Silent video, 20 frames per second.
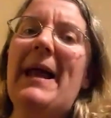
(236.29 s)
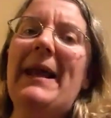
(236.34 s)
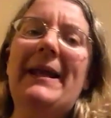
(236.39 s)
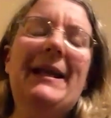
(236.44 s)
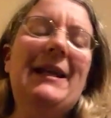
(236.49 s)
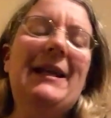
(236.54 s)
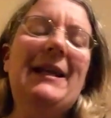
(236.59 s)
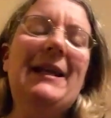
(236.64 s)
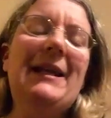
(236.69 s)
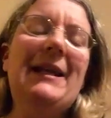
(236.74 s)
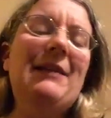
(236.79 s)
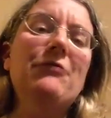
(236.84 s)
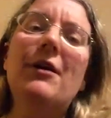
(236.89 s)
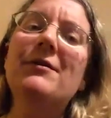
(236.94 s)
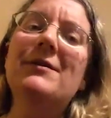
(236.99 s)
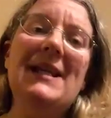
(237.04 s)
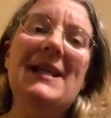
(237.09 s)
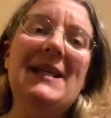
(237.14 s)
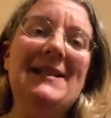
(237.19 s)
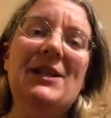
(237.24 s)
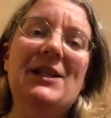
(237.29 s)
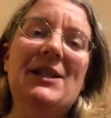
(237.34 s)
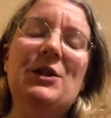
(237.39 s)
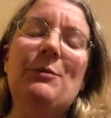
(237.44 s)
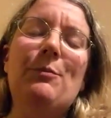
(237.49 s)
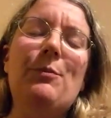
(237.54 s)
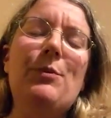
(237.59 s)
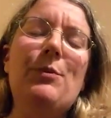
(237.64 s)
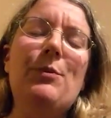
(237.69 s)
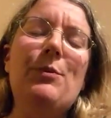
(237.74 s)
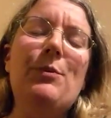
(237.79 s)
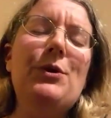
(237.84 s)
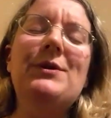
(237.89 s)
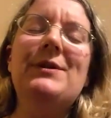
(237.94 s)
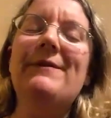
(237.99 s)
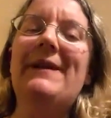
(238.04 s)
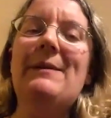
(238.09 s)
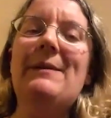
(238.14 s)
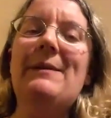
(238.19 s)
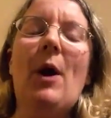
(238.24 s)
Melanie wrote it in such a
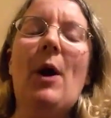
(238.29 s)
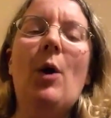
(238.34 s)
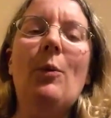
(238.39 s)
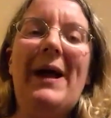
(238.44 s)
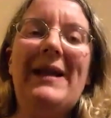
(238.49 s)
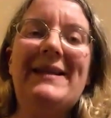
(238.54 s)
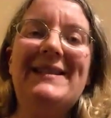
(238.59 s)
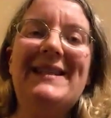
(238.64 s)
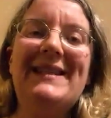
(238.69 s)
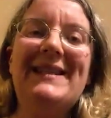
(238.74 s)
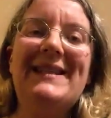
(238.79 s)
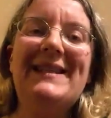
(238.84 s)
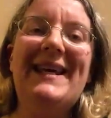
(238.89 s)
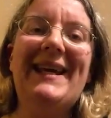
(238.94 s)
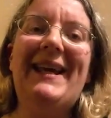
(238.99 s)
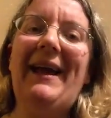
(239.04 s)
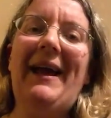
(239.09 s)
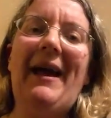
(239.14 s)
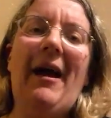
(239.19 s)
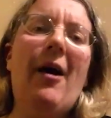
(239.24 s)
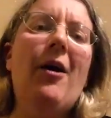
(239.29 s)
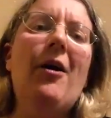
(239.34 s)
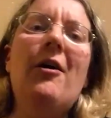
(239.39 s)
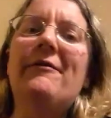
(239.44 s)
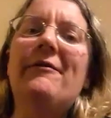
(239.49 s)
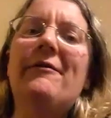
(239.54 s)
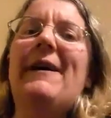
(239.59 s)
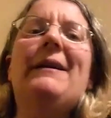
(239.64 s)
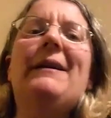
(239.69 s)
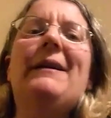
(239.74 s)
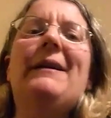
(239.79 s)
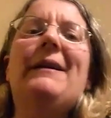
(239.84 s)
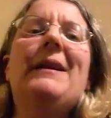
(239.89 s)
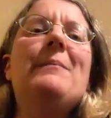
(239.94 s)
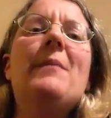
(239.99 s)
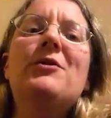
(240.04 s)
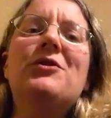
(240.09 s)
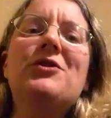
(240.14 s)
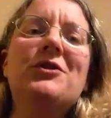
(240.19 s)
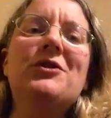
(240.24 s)
beautifully poetic,
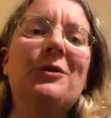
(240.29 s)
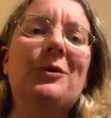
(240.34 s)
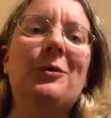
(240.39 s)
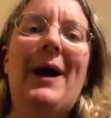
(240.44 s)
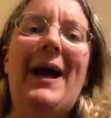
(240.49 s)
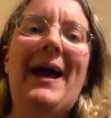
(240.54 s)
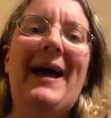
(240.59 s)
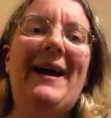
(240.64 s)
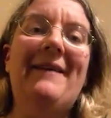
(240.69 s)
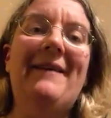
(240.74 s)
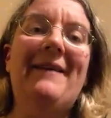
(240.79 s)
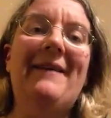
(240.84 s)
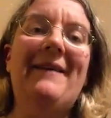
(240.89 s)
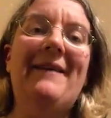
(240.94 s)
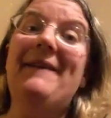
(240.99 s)
heartfelt, emotional way.